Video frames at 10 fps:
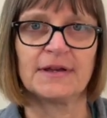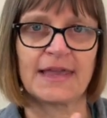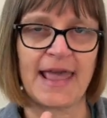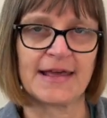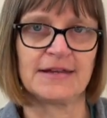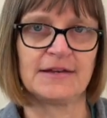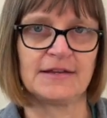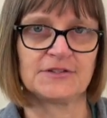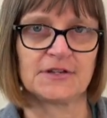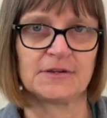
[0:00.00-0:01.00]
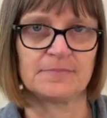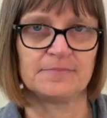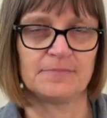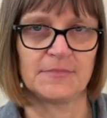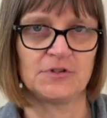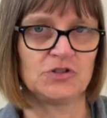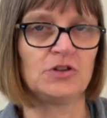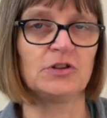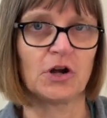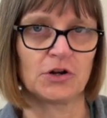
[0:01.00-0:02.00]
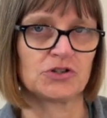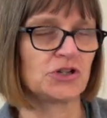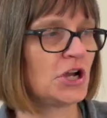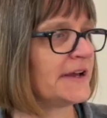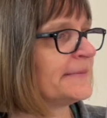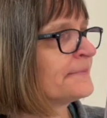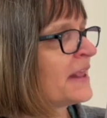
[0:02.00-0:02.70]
A cannon is a large gun.